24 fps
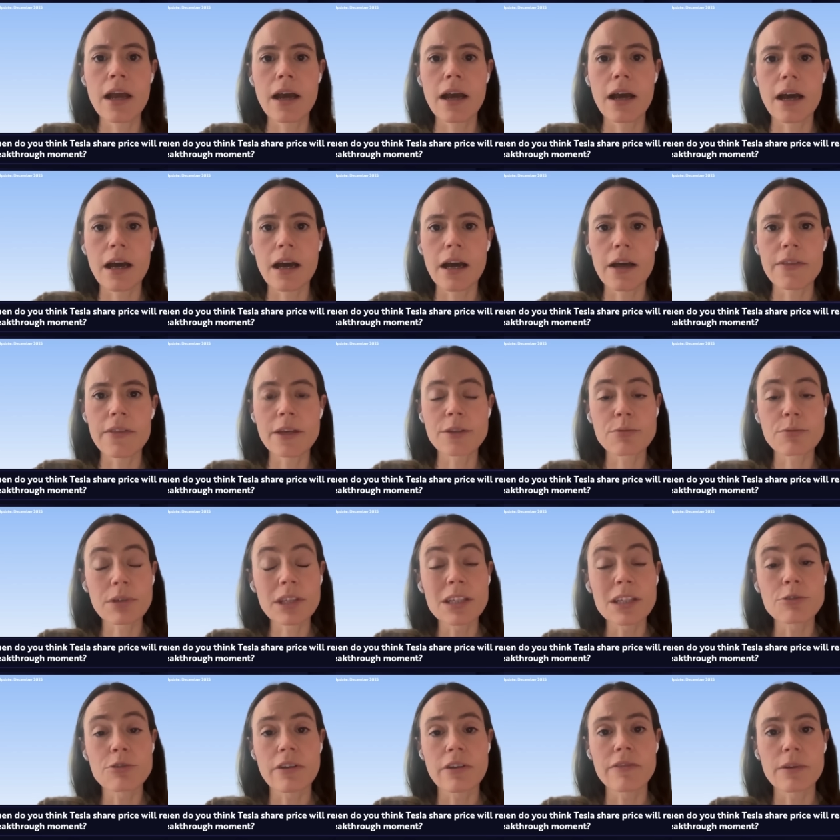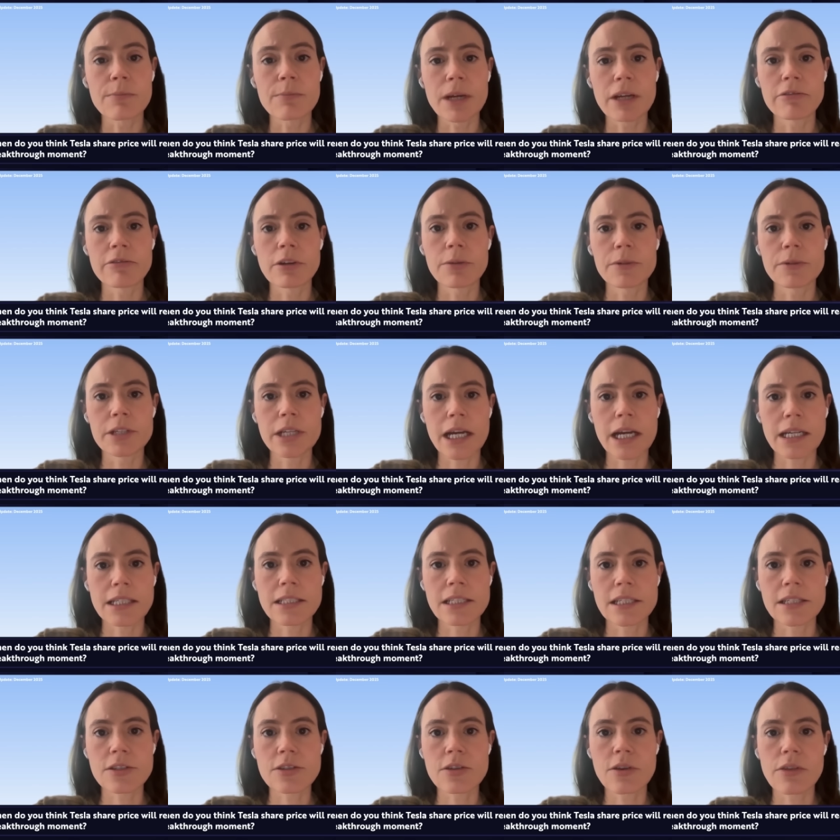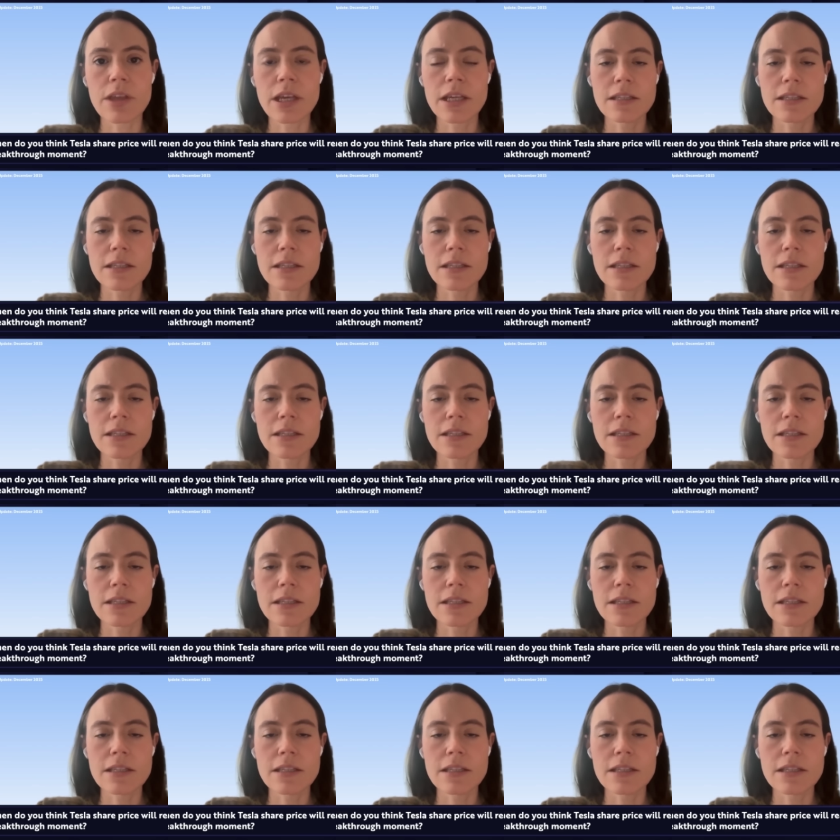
That's really driven by robotaxis. So